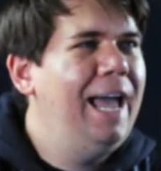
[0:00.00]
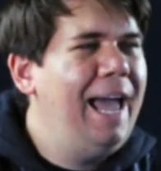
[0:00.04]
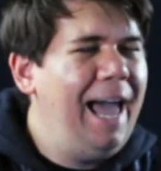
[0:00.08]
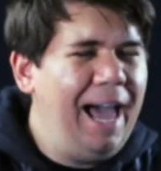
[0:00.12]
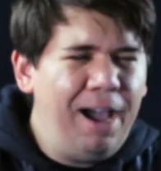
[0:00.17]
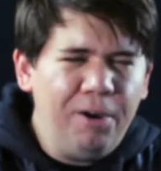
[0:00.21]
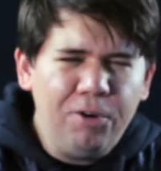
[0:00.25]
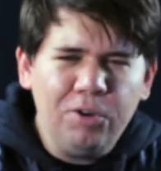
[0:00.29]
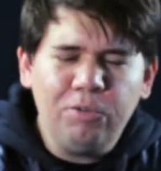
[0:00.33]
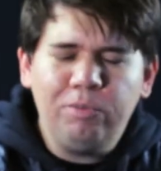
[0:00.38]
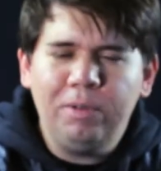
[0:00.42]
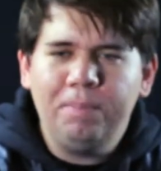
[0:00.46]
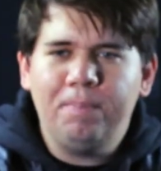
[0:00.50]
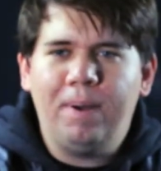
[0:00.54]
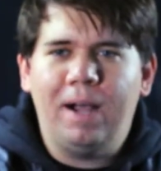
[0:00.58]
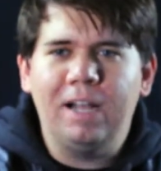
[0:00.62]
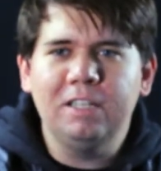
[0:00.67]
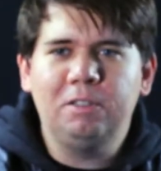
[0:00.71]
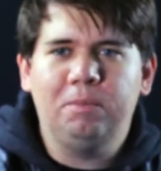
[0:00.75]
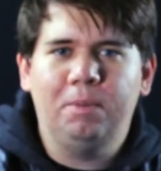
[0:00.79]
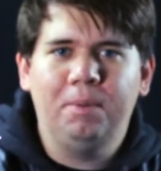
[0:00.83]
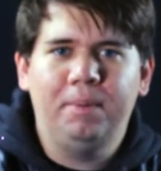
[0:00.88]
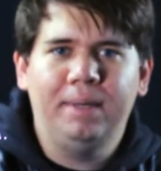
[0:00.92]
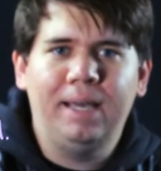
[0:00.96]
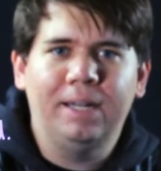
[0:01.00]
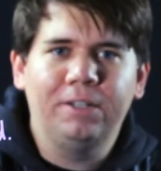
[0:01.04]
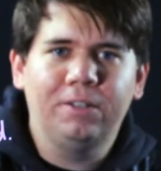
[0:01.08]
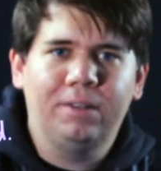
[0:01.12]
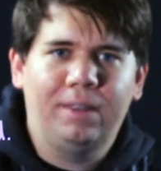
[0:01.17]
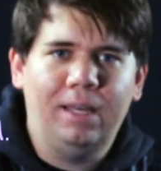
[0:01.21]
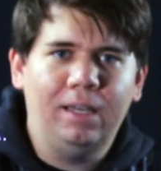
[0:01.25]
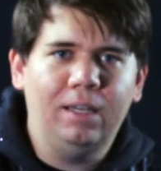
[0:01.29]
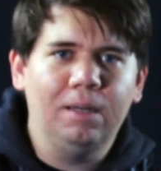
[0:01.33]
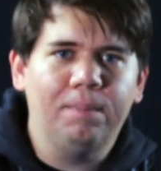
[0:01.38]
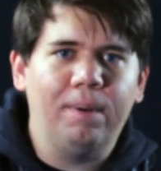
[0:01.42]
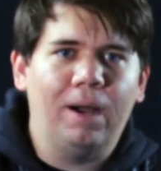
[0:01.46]
How could we possibly begin to
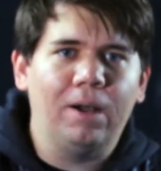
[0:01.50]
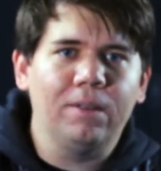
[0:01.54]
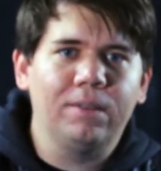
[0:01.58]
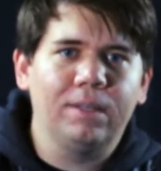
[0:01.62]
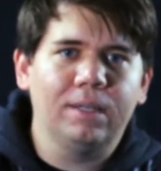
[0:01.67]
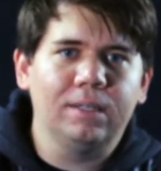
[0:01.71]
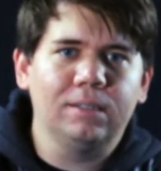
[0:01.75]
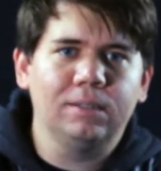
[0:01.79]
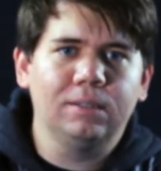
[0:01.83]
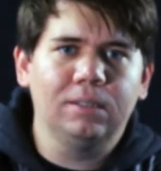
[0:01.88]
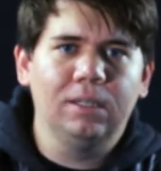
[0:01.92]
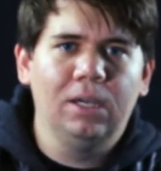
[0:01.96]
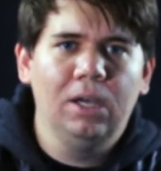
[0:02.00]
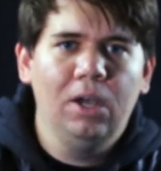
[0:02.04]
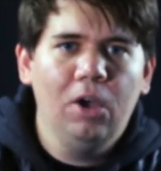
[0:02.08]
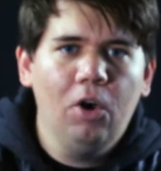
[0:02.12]
think about this?